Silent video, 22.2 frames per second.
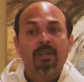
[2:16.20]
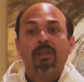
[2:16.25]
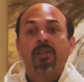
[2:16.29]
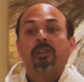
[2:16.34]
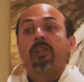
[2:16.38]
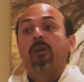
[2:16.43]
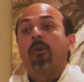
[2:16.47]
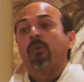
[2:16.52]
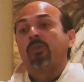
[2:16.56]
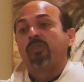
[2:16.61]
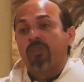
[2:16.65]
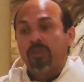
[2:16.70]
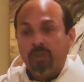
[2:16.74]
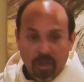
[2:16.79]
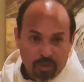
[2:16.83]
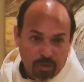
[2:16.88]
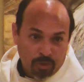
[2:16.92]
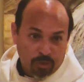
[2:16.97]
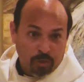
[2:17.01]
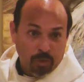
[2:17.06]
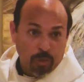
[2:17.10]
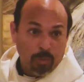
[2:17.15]
There was
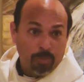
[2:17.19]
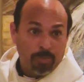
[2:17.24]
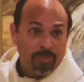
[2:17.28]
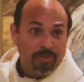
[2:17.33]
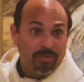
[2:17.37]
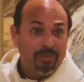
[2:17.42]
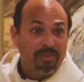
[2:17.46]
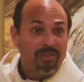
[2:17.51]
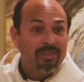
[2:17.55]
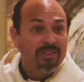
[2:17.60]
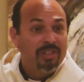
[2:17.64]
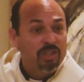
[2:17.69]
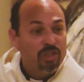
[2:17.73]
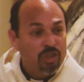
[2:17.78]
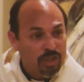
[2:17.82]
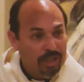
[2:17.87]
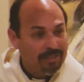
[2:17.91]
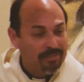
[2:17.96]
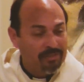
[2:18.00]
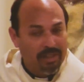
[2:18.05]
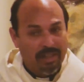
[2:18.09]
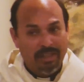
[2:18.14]
another group, the
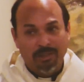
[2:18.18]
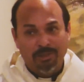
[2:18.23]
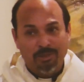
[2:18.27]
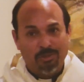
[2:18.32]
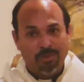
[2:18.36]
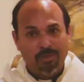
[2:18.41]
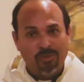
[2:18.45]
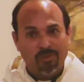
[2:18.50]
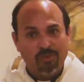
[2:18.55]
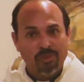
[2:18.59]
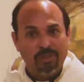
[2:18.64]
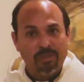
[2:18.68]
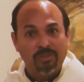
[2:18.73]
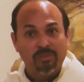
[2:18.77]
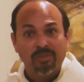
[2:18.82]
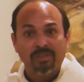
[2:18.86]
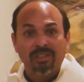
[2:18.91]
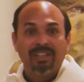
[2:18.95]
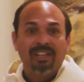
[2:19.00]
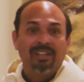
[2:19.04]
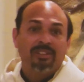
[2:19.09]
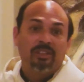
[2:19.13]
Gentile Christians.
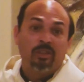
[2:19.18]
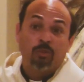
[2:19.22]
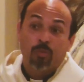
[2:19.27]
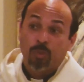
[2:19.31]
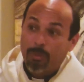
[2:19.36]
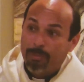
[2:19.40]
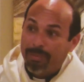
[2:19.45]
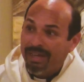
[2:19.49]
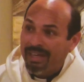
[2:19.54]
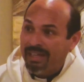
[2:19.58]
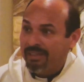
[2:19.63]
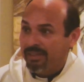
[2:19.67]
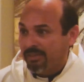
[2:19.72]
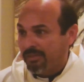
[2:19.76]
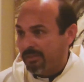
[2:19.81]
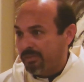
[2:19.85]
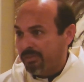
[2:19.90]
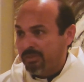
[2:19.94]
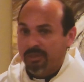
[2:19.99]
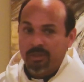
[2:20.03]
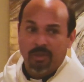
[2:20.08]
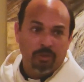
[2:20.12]
These were
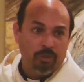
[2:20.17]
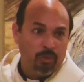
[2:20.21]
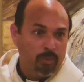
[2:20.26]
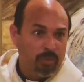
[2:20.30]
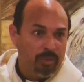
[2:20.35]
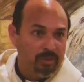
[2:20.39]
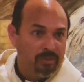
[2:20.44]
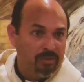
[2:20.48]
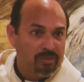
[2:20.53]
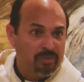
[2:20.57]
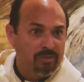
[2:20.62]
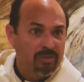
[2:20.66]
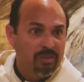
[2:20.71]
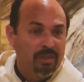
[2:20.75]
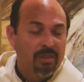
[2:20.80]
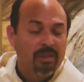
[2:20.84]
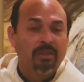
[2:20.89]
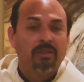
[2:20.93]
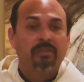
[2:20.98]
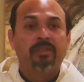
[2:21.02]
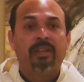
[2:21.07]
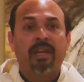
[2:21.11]
pagans, in other words.
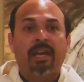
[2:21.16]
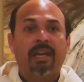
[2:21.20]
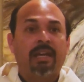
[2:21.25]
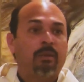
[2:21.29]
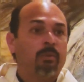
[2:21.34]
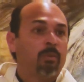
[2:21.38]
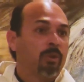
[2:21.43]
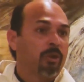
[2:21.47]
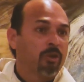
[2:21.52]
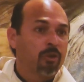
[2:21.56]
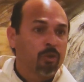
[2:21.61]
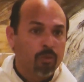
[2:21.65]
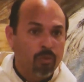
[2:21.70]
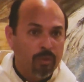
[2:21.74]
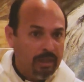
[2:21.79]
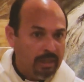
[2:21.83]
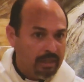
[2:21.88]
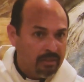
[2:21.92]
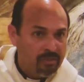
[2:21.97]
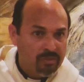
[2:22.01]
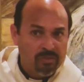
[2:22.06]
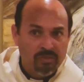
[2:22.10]
They were
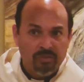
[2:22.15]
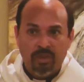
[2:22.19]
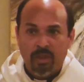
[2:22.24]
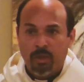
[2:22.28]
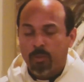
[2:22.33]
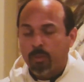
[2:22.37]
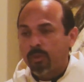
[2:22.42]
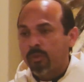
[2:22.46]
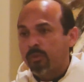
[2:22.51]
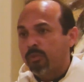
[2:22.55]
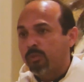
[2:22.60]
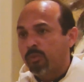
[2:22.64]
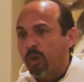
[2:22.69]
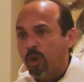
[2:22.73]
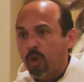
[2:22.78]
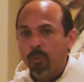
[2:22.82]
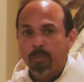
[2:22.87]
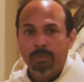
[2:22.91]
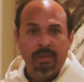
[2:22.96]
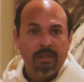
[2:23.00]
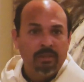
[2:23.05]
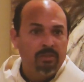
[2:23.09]
Greeks, they were
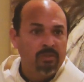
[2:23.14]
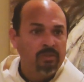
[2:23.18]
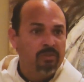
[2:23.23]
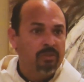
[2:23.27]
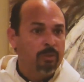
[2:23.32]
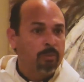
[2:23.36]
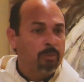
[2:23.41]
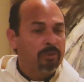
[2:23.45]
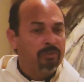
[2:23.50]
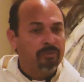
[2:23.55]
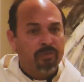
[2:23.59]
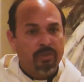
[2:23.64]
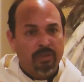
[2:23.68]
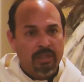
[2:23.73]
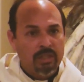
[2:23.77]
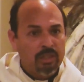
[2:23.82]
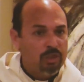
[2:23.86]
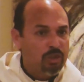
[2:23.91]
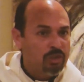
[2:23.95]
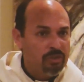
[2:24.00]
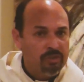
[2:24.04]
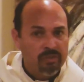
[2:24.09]
Romans, they were
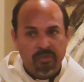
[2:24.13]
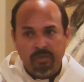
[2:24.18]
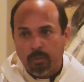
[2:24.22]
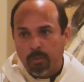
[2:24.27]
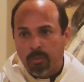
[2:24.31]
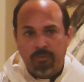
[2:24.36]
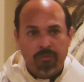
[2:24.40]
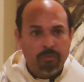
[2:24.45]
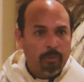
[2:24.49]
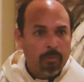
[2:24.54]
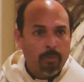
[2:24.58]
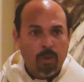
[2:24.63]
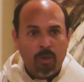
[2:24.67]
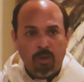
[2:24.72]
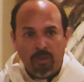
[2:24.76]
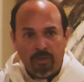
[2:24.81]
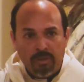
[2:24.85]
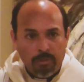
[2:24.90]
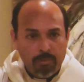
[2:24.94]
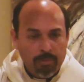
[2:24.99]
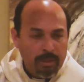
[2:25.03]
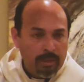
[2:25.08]
Phoenicians, they were from
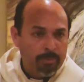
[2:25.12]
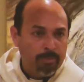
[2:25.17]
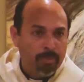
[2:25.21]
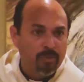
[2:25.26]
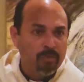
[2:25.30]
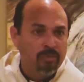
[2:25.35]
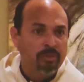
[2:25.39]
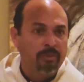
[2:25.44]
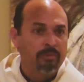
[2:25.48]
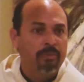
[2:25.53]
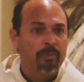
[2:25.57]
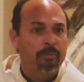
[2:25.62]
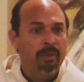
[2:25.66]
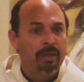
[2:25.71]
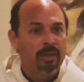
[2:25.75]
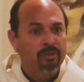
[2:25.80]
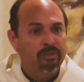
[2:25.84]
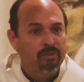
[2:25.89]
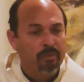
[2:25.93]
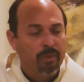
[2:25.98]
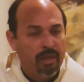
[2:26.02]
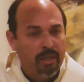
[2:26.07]
all the peoples of the
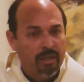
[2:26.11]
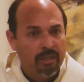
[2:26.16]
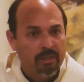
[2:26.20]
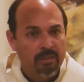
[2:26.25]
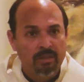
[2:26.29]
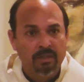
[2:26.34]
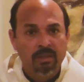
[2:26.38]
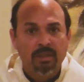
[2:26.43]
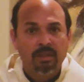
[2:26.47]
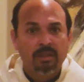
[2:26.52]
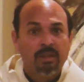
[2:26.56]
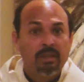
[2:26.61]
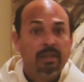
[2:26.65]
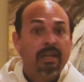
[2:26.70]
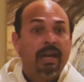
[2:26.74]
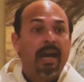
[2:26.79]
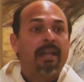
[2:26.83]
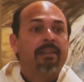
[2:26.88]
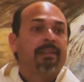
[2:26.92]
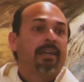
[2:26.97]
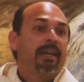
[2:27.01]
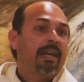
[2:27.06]
Mediterranean,
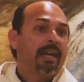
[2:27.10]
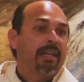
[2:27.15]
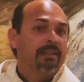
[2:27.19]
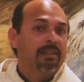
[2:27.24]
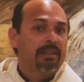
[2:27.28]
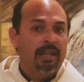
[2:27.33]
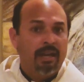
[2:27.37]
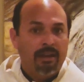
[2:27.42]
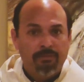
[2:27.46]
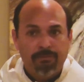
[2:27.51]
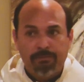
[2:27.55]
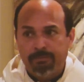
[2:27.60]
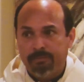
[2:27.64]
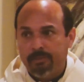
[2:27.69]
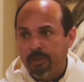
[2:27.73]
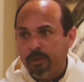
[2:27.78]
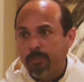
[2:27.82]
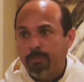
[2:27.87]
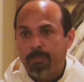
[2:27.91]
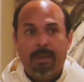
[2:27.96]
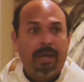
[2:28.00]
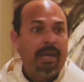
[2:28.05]
and they had left
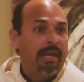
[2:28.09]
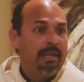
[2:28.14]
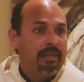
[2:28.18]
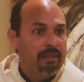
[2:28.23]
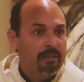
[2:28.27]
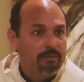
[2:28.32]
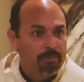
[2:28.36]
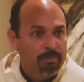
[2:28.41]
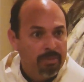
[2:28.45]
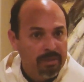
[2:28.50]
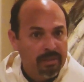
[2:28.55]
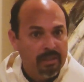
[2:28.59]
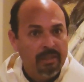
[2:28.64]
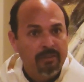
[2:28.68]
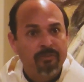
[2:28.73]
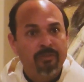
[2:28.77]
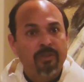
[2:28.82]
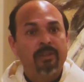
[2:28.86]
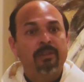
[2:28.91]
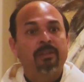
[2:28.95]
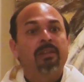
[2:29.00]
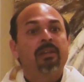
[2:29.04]
their pagan
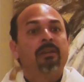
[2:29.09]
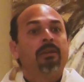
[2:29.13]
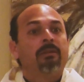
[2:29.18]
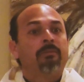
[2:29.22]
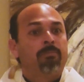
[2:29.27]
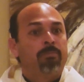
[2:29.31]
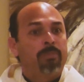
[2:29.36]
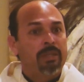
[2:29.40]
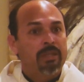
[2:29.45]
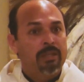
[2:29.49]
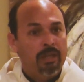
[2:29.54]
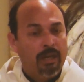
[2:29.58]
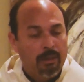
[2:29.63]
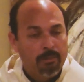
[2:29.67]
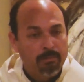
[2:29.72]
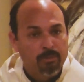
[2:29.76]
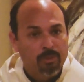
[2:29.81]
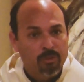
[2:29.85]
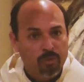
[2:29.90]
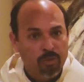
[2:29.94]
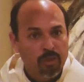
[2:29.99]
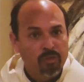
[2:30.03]
belief and
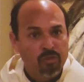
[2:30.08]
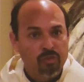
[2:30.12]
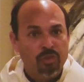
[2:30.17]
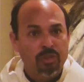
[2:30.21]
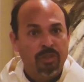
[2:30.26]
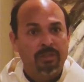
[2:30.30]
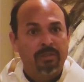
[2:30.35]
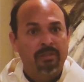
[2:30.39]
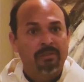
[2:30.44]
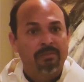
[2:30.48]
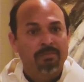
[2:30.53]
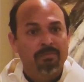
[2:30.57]
become Christian.